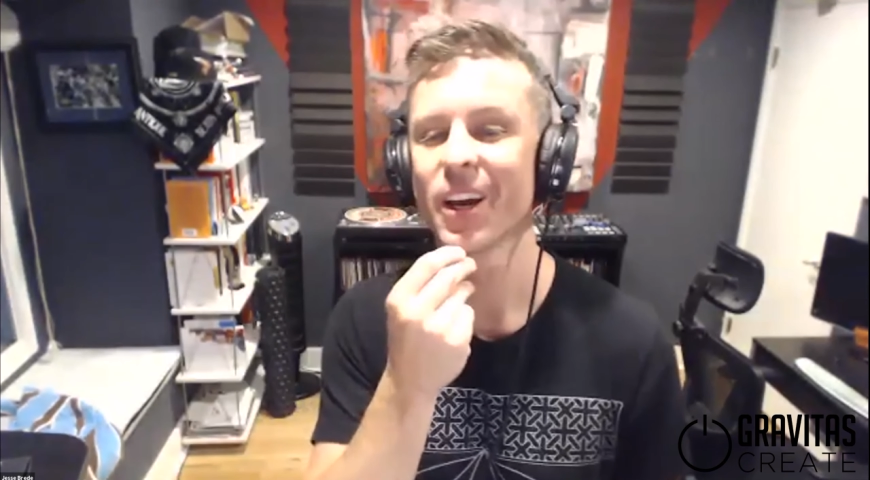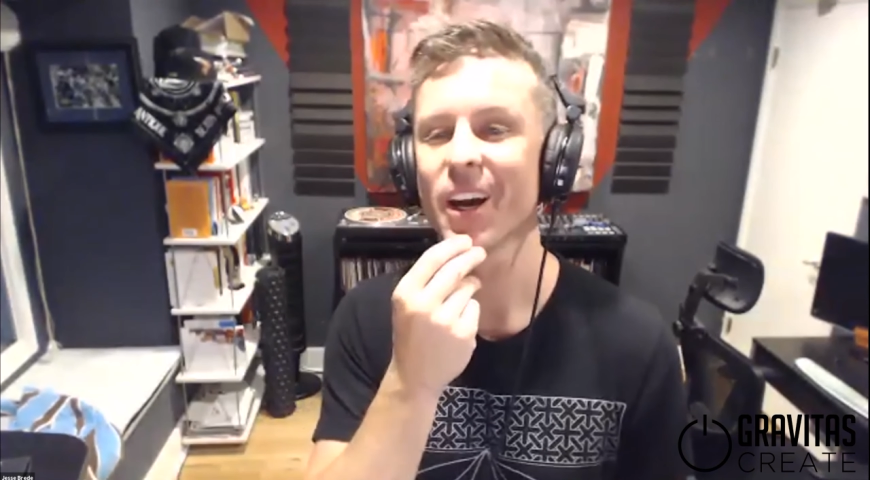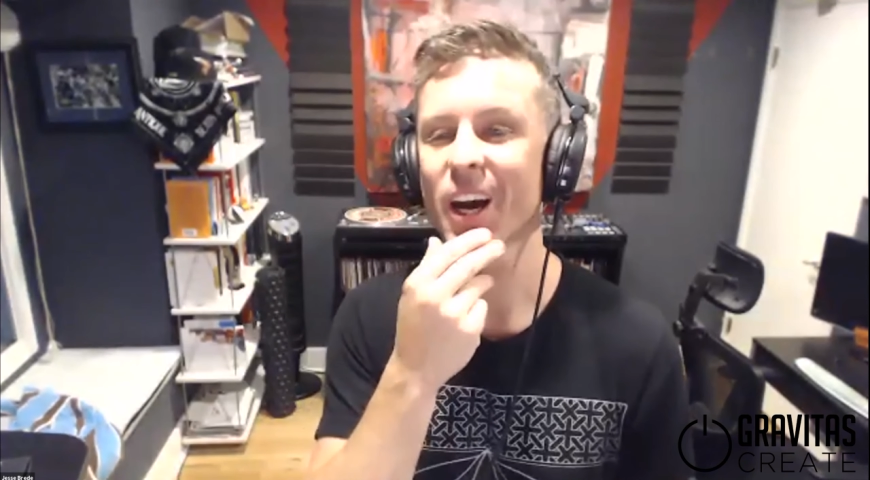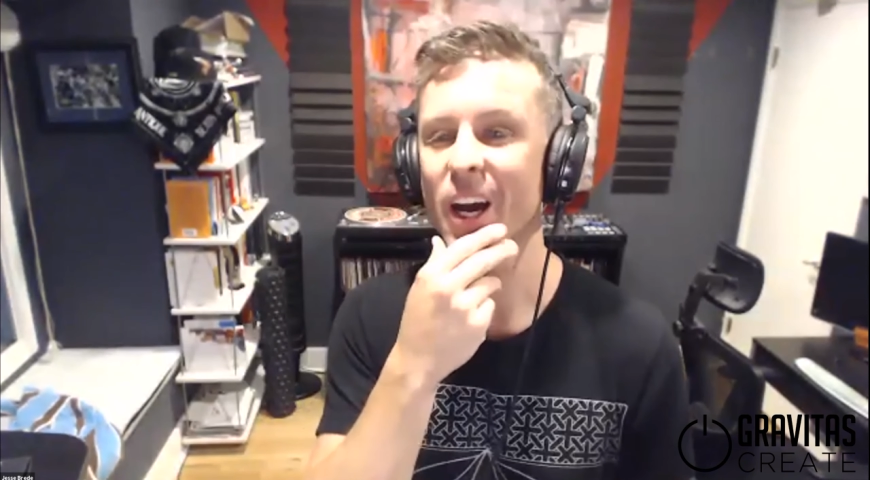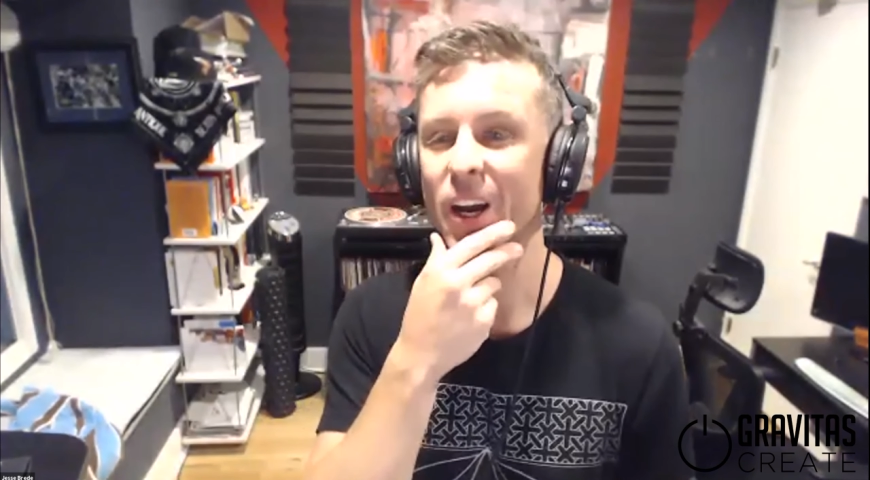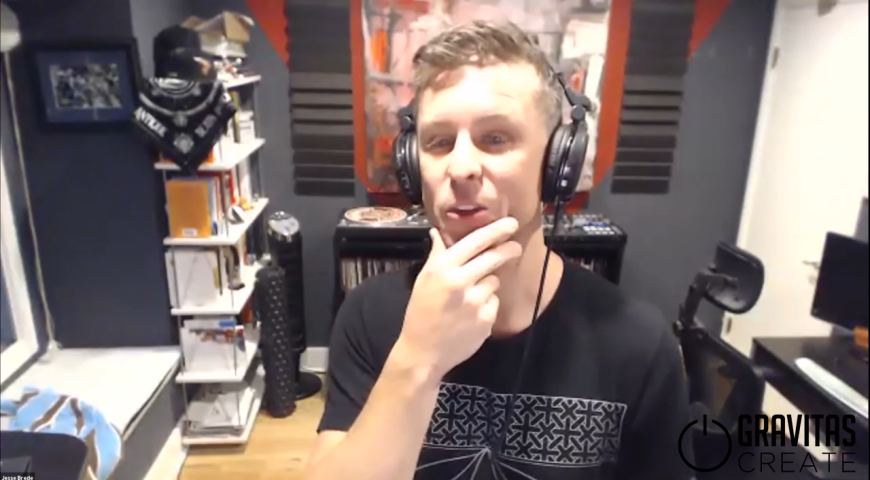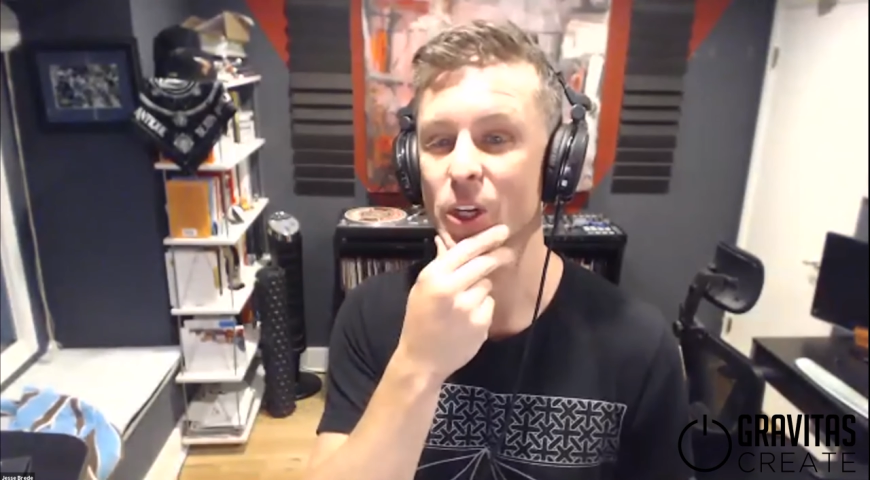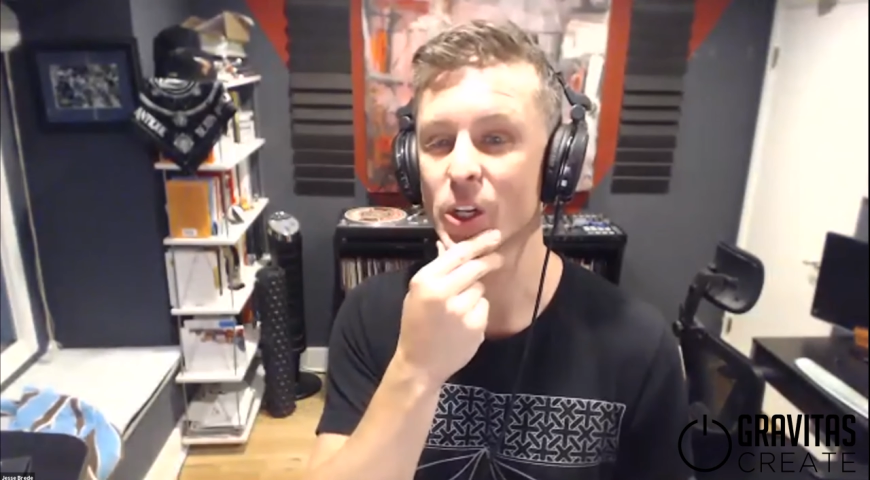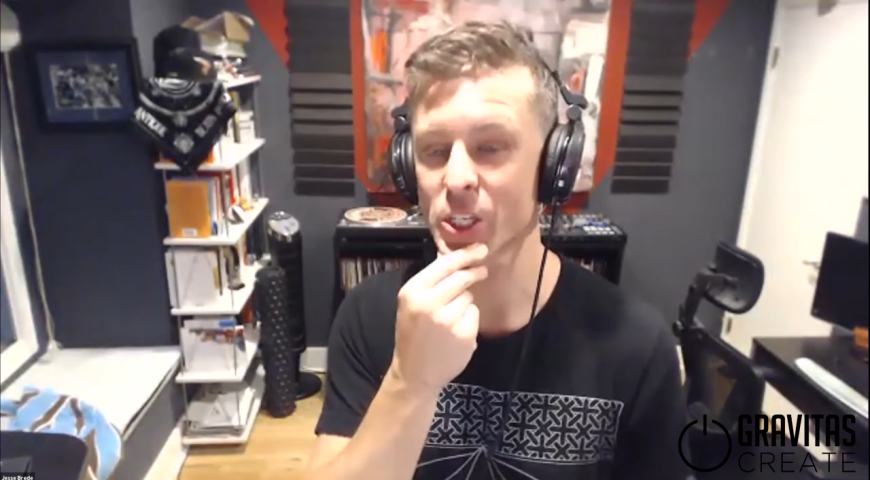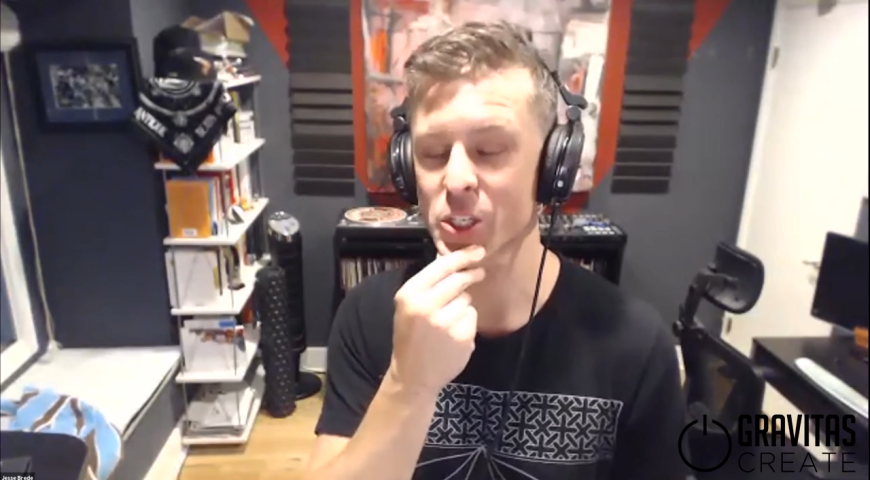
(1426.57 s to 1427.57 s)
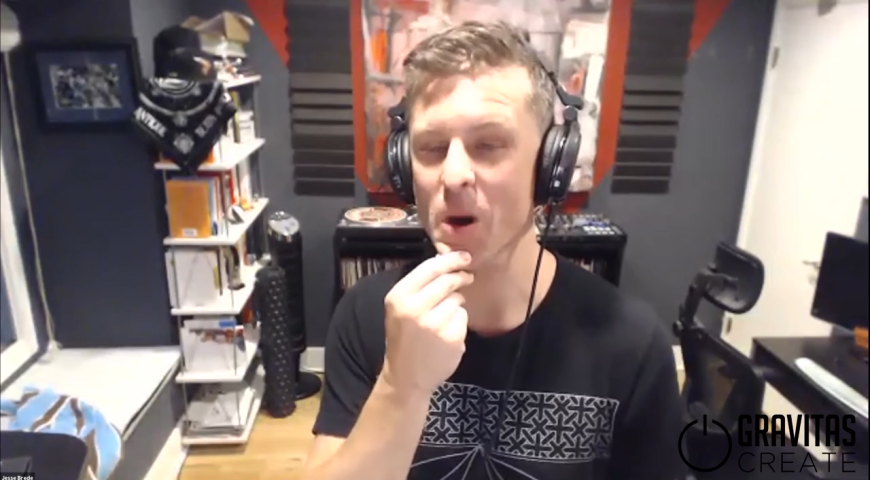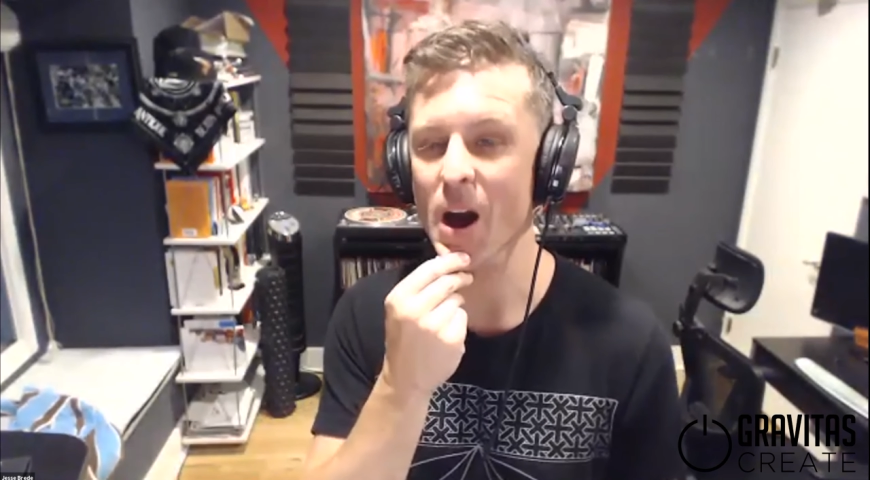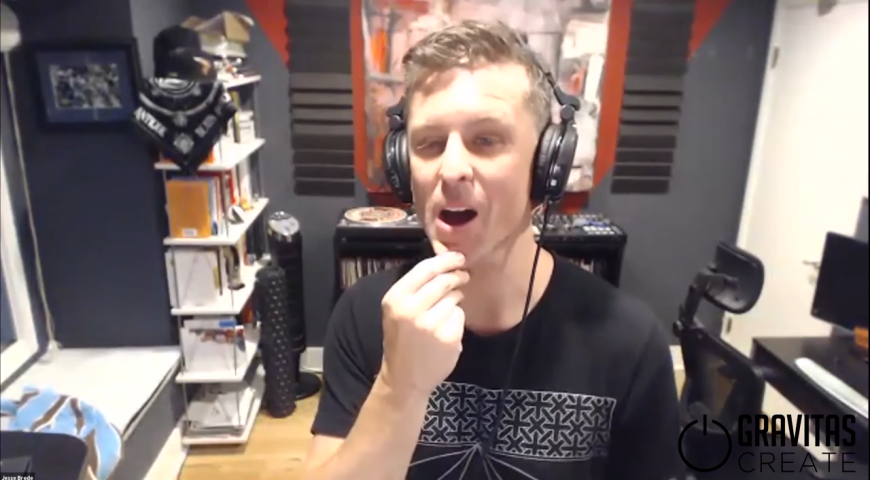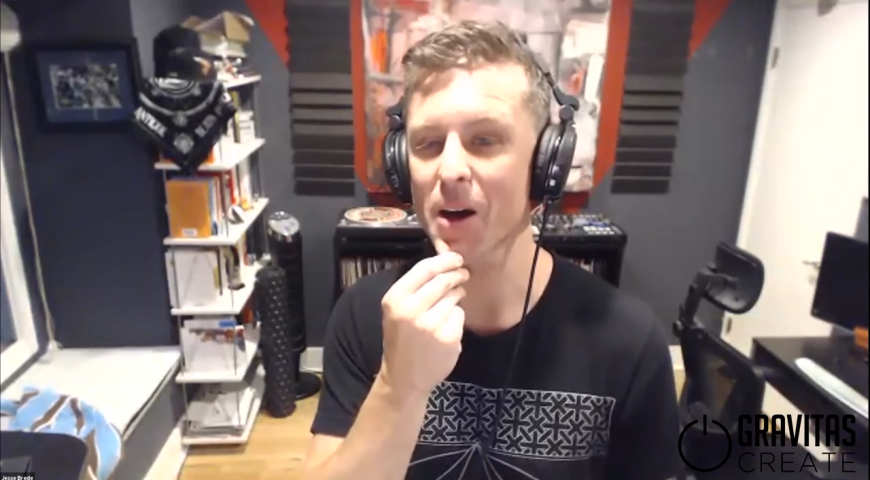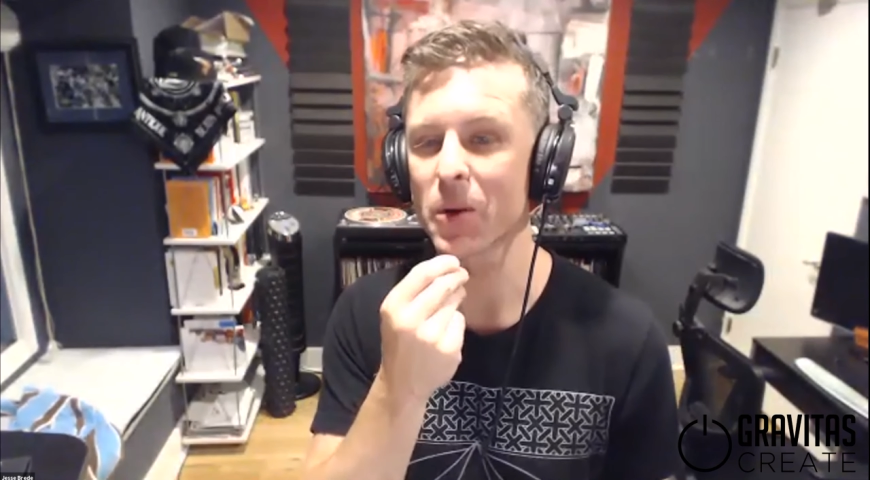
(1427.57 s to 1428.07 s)
the Glitch
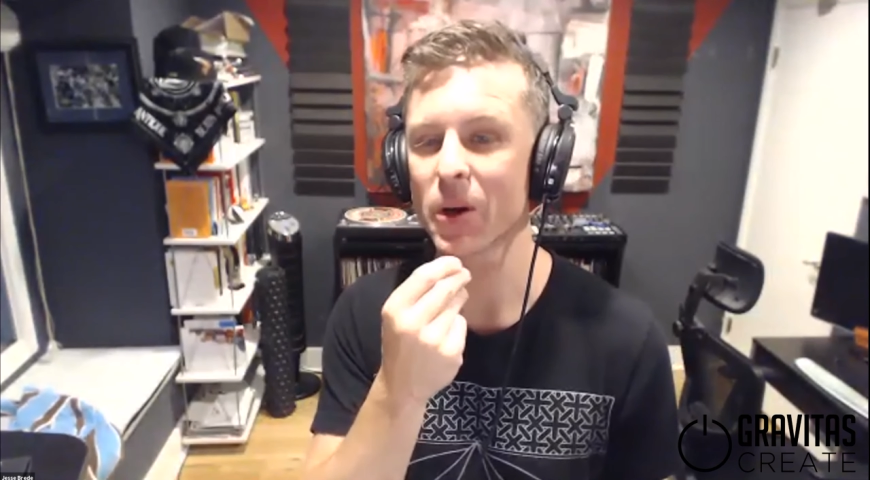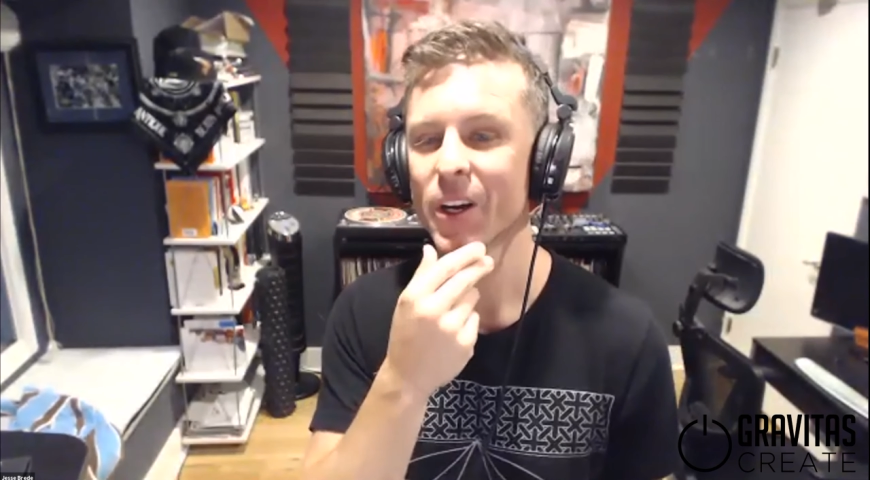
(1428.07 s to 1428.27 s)
Mob,